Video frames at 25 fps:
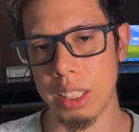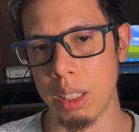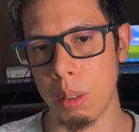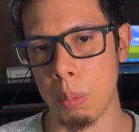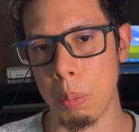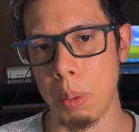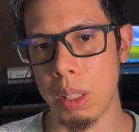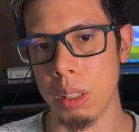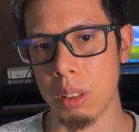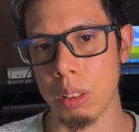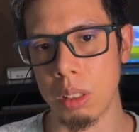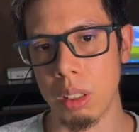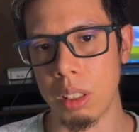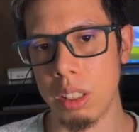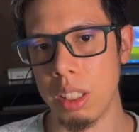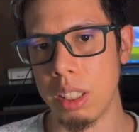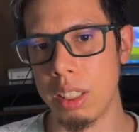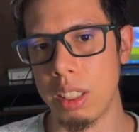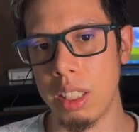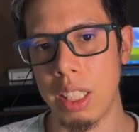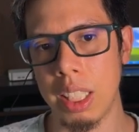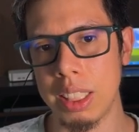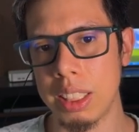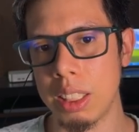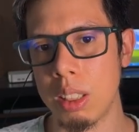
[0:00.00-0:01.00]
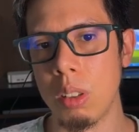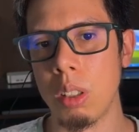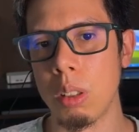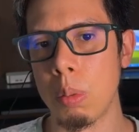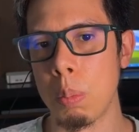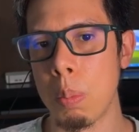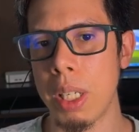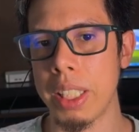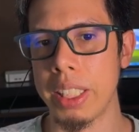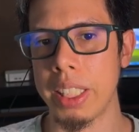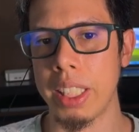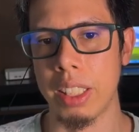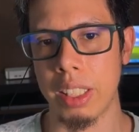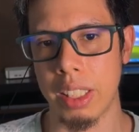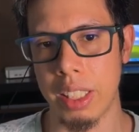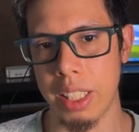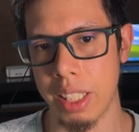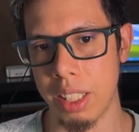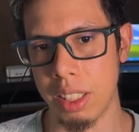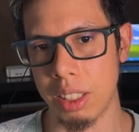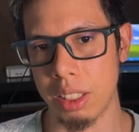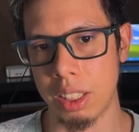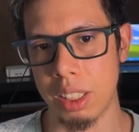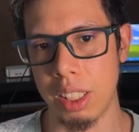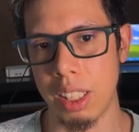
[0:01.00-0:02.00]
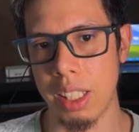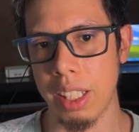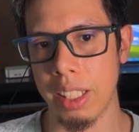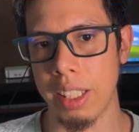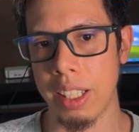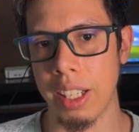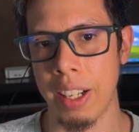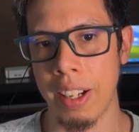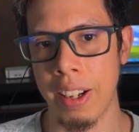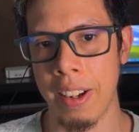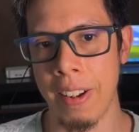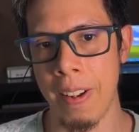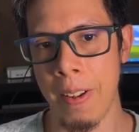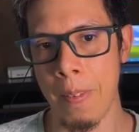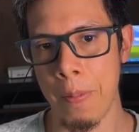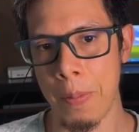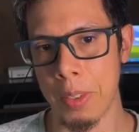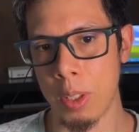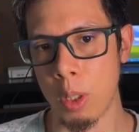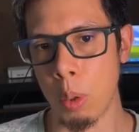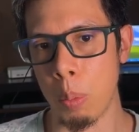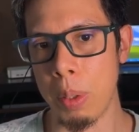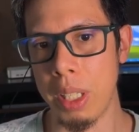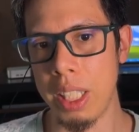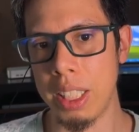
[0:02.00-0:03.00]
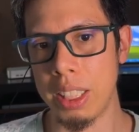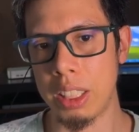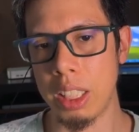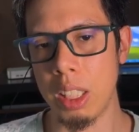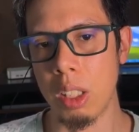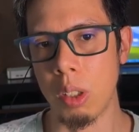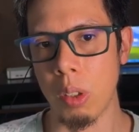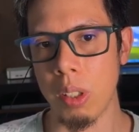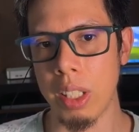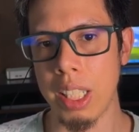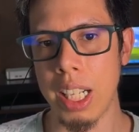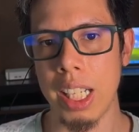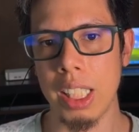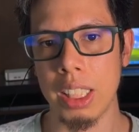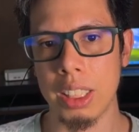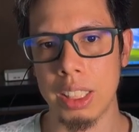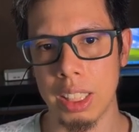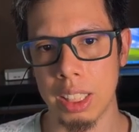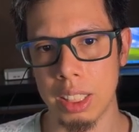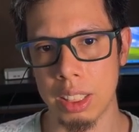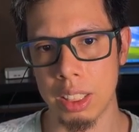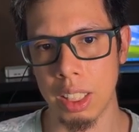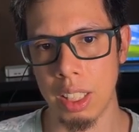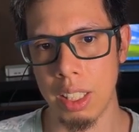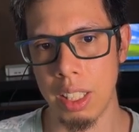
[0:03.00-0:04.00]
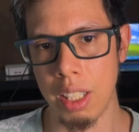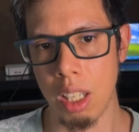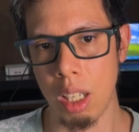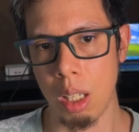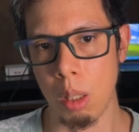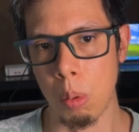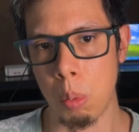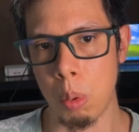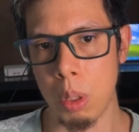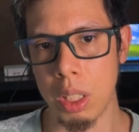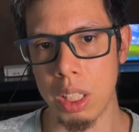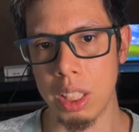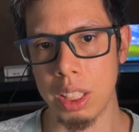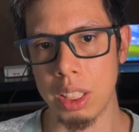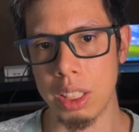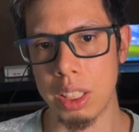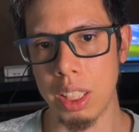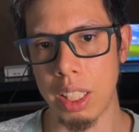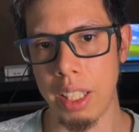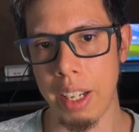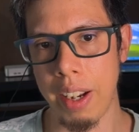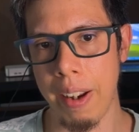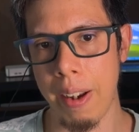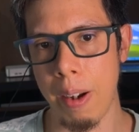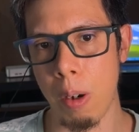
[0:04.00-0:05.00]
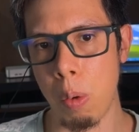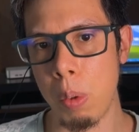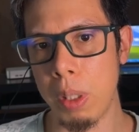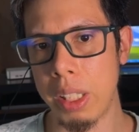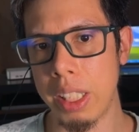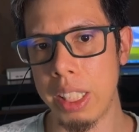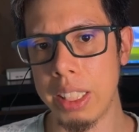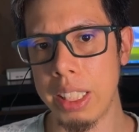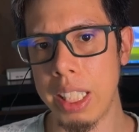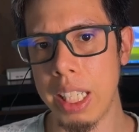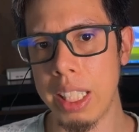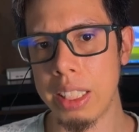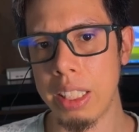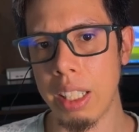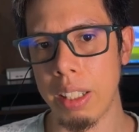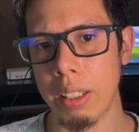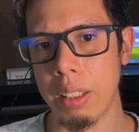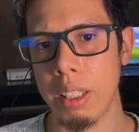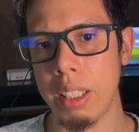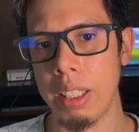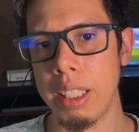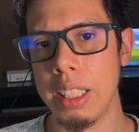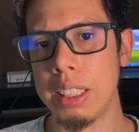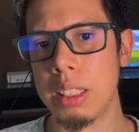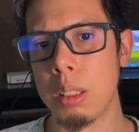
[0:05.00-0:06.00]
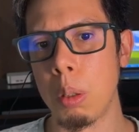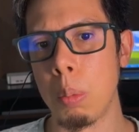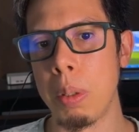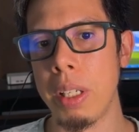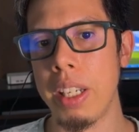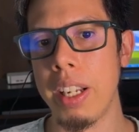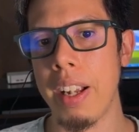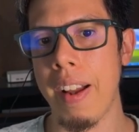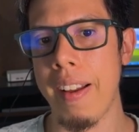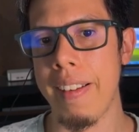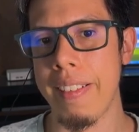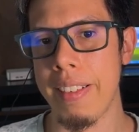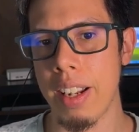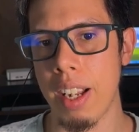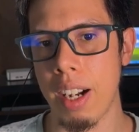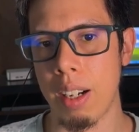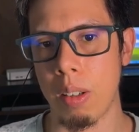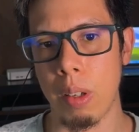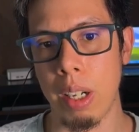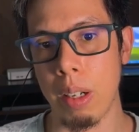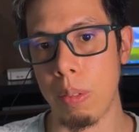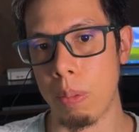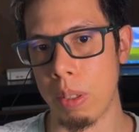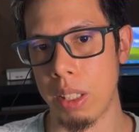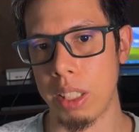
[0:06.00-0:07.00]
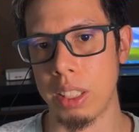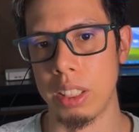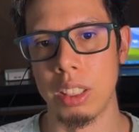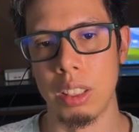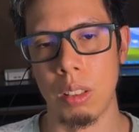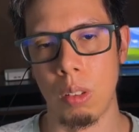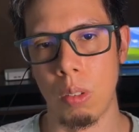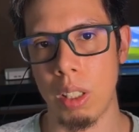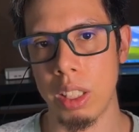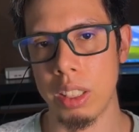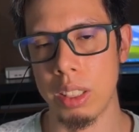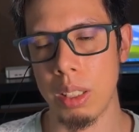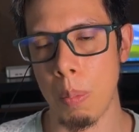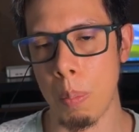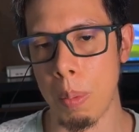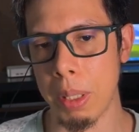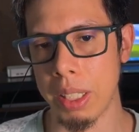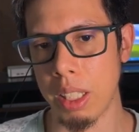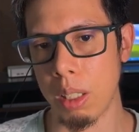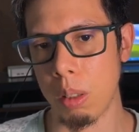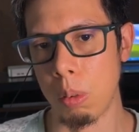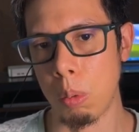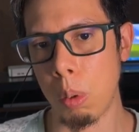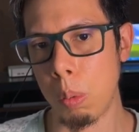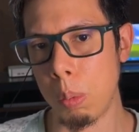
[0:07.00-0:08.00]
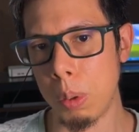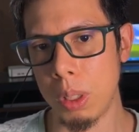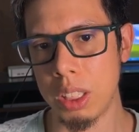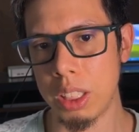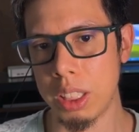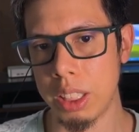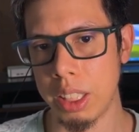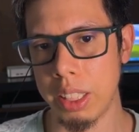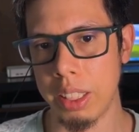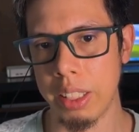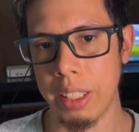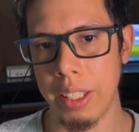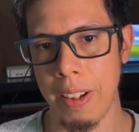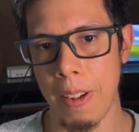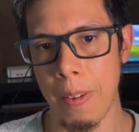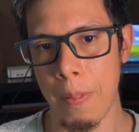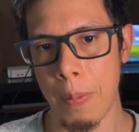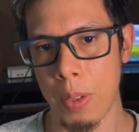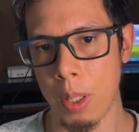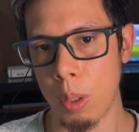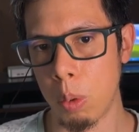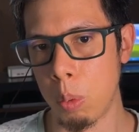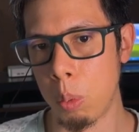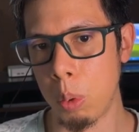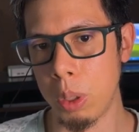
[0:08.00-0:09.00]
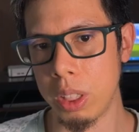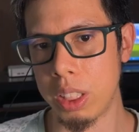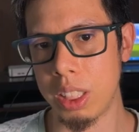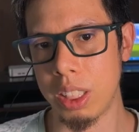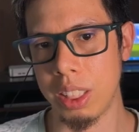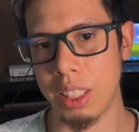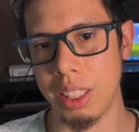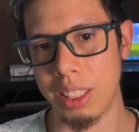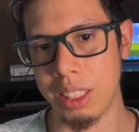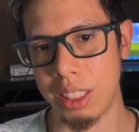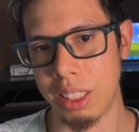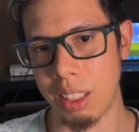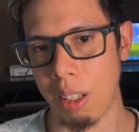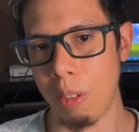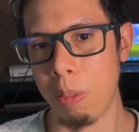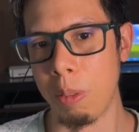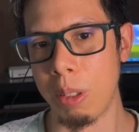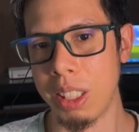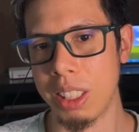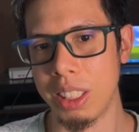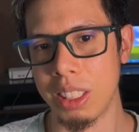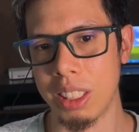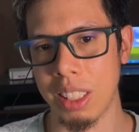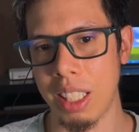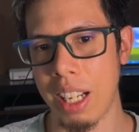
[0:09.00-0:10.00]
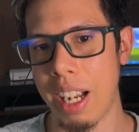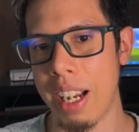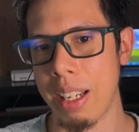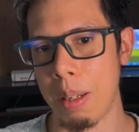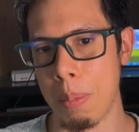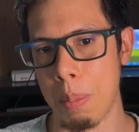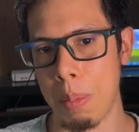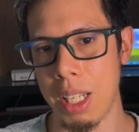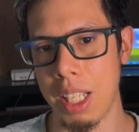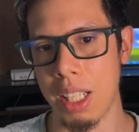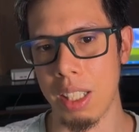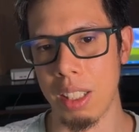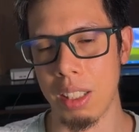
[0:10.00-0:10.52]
Because there is not magic here. It's like to be synchronized with a Wikidata, it needs to be a reference, right? But we will see which is reference I mean.